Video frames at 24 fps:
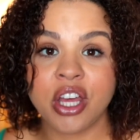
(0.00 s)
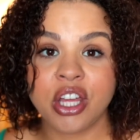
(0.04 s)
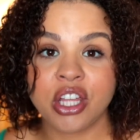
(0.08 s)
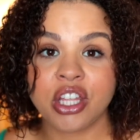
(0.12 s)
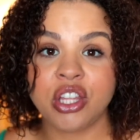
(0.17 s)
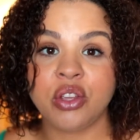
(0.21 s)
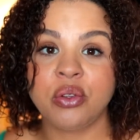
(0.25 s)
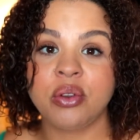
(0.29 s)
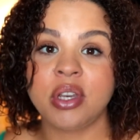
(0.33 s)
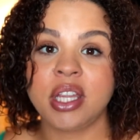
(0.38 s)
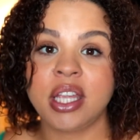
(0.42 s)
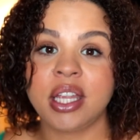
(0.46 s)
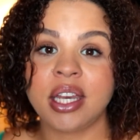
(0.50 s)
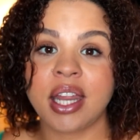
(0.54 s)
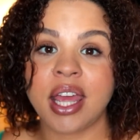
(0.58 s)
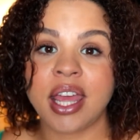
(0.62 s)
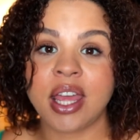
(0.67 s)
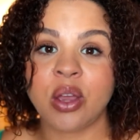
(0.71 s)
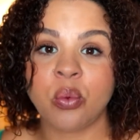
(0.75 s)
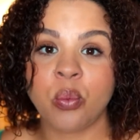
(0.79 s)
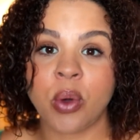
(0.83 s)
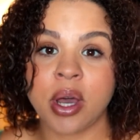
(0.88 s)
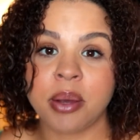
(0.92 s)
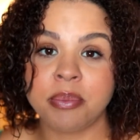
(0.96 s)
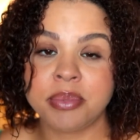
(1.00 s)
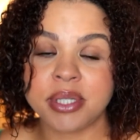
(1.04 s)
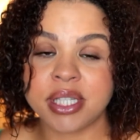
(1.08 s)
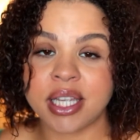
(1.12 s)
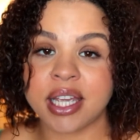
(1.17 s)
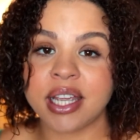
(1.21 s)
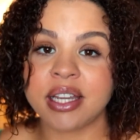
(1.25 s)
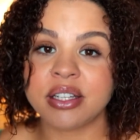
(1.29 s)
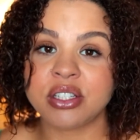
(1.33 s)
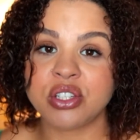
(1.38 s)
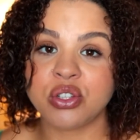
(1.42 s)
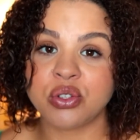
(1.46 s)
You need a
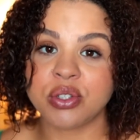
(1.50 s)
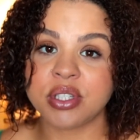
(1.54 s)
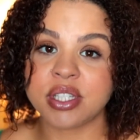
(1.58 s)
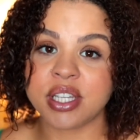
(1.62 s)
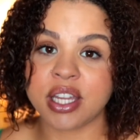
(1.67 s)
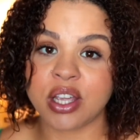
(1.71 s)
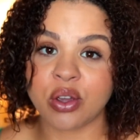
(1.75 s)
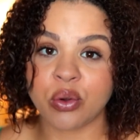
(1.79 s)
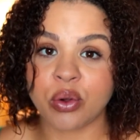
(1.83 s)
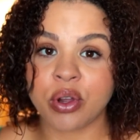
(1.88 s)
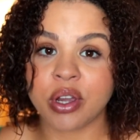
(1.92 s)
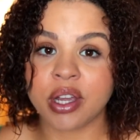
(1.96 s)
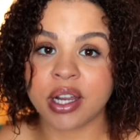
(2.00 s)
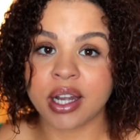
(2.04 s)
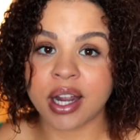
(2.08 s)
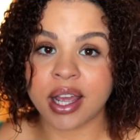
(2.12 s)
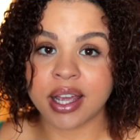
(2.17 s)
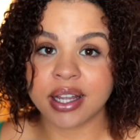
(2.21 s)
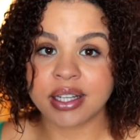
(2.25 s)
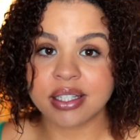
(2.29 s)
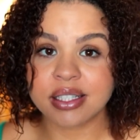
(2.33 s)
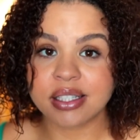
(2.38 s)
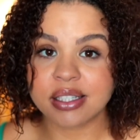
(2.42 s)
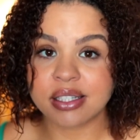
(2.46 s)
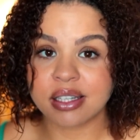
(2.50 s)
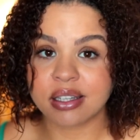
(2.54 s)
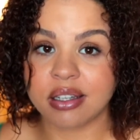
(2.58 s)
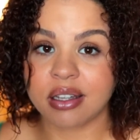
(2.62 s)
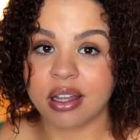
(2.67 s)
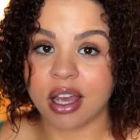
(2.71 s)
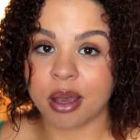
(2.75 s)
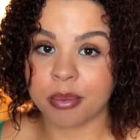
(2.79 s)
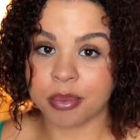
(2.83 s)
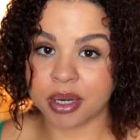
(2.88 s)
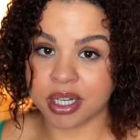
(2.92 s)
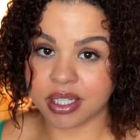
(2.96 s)
website to stay organized.
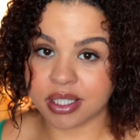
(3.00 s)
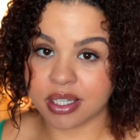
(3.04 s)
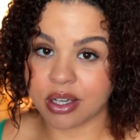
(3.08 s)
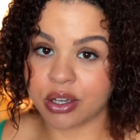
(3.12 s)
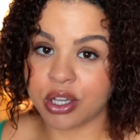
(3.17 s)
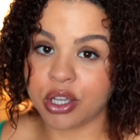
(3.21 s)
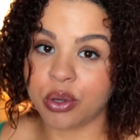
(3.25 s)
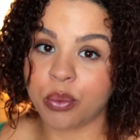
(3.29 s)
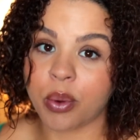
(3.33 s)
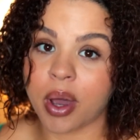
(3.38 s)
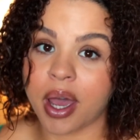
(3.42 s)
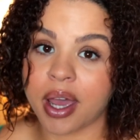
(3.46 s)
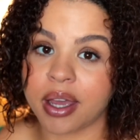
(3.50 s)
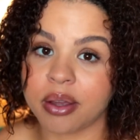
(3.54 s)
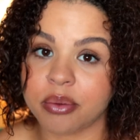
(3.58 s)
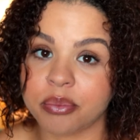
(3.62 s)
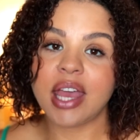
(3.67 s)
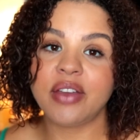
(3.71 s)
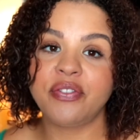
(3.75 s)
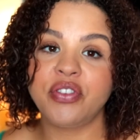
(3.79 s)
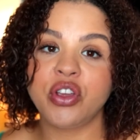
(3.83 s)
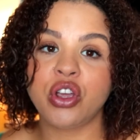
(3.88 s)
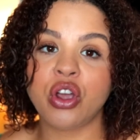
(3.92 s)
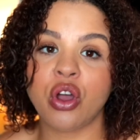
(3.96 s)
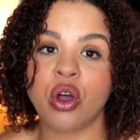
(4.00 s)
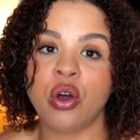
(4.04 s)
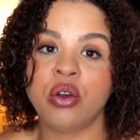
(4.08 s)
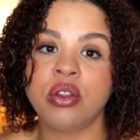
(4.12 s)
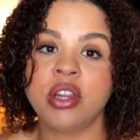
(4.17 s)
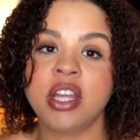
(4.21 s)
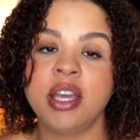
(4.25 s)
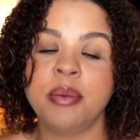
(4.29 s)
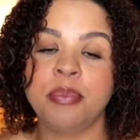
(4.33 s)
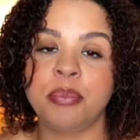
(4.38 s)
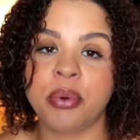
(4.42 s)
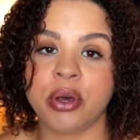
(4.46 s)
I'm gonna tell you why. If you're
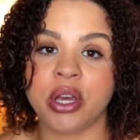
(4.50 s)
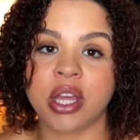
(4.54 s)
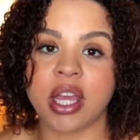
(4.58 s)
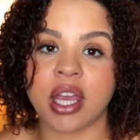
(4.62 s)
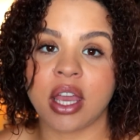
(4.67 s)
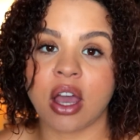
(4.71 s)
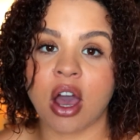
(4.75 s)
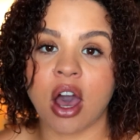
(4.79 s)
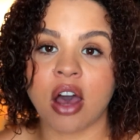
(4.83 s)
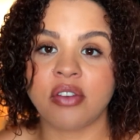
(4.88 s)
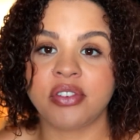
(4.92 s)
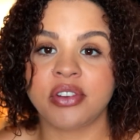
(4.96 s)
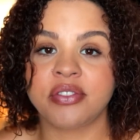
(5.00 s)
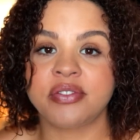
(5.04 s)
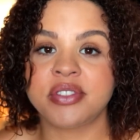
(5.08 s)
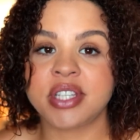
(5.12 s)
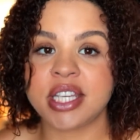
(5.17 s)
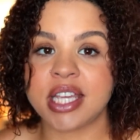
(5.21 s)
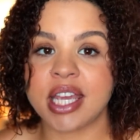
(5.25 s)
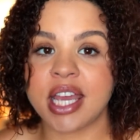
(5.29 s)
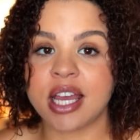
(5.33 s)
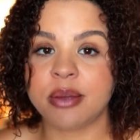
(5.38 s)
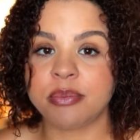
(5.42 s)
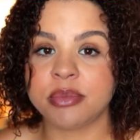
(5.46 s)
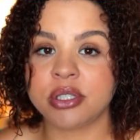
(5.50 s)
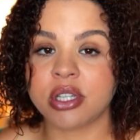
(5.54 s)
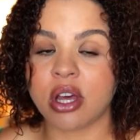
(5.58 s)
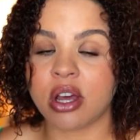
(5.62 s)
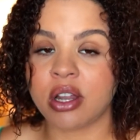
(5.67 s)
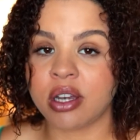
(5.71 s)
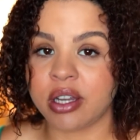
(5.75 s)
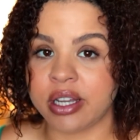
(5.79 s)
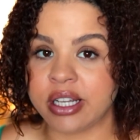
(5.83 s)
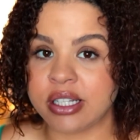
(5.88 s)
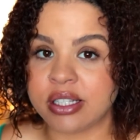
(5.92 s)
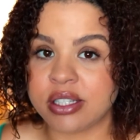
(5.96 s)
only booking off of DMs
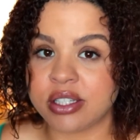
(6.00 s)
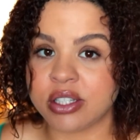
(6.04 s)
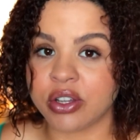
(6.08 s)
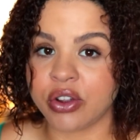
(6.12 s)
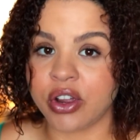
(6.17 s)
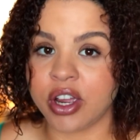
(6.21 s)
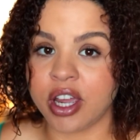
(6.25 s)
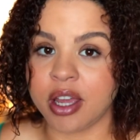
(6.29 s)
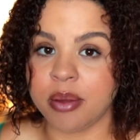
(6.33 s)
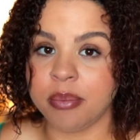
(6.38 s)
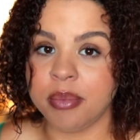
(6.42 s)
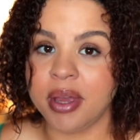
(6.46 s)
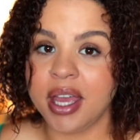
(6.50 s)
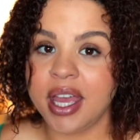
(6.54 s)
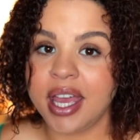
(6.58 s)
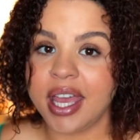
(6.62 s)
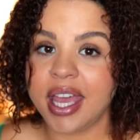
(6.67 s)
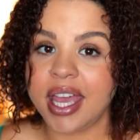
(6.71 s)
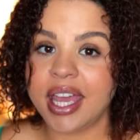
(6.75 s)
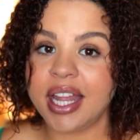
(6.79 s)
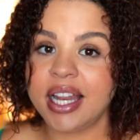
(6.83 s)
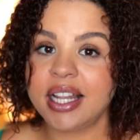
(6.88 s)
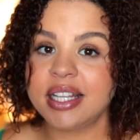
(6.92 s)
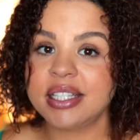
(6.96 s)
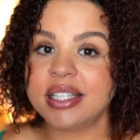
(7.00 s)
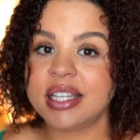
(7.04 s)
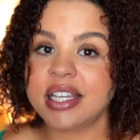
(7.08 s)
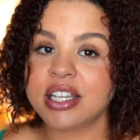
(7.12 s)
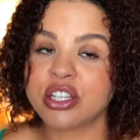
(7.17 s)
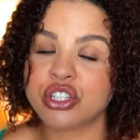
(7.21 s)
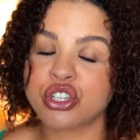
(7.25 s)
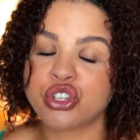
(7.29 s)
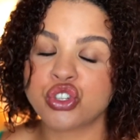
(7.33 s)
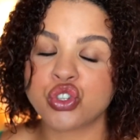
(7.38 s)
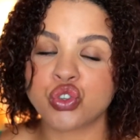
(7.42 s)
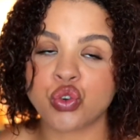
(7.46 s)
on Instagram, it is
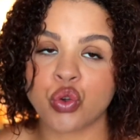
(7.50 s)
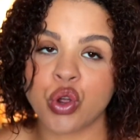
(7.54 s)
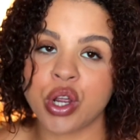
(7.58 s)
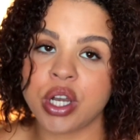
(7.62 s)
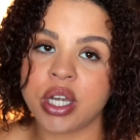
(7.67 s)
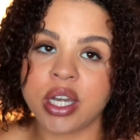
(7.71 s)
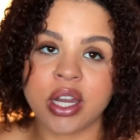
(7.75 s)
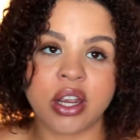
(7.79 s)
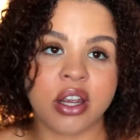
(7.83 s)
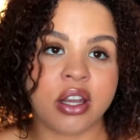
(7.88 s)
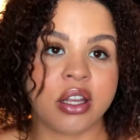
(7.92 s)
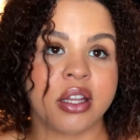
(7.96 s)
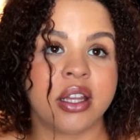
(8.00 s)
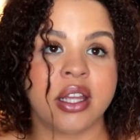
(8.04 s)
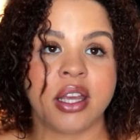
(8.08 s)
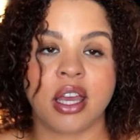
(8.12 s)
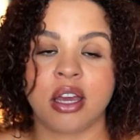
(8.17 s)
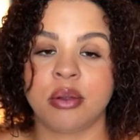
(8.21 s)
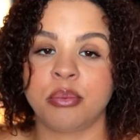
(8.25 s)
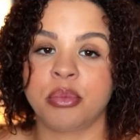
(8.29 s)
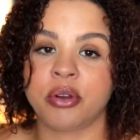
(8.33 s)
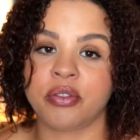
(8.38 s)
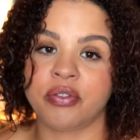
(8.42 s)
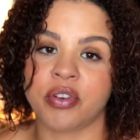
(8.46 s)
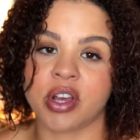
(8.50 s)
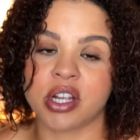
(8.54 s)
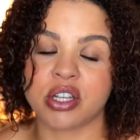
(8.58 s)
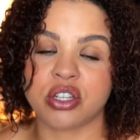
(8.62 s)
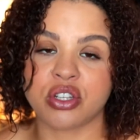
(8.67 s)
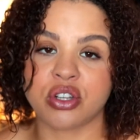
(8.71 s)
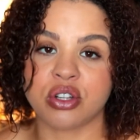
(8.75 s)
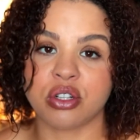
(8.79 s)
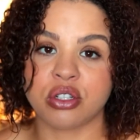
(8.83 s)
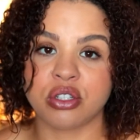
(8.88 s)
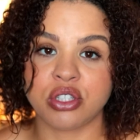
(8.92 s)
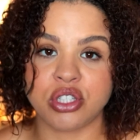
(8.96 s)
extraordinarily
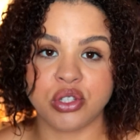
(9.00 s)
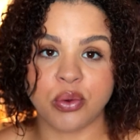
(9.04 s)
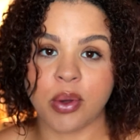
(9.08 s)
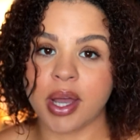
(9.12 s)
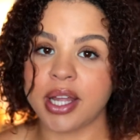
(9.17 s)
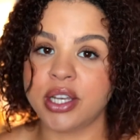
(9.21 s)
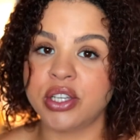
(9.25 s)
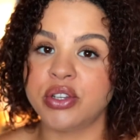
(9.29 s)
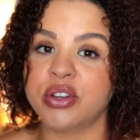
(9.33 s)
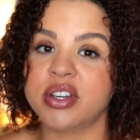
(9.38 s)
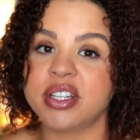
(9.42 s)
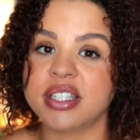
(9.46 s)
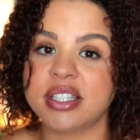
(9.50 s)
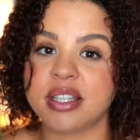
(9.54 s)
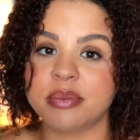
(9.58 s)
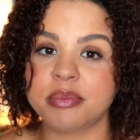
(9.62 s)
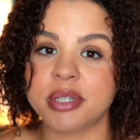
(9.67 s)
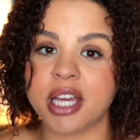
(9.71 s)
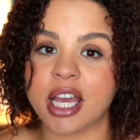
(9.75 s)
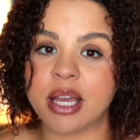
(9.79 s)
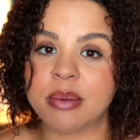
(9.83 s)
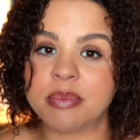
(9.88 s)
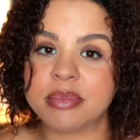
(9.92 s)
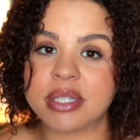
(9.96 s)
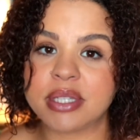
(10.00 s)
unprofessional. Do I do it sometimes?